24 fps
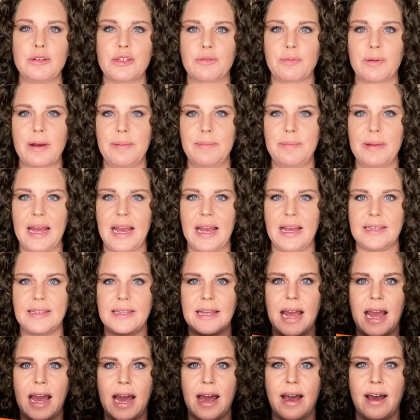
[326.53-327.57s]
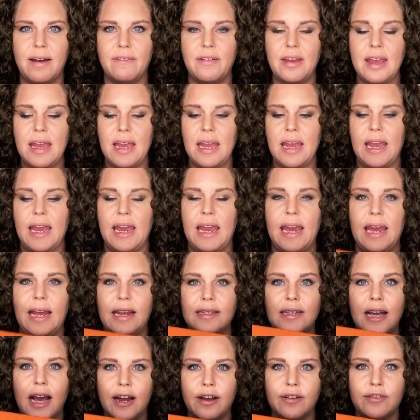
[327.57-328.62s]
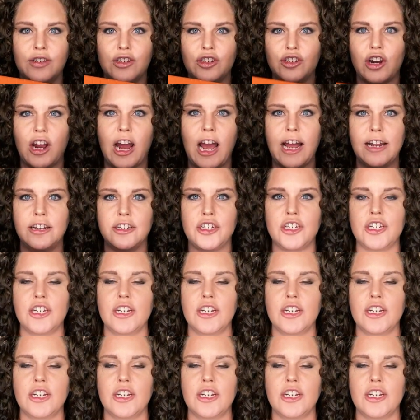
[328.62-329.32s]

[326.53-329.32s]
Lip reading: rib knits have a ton of stretch,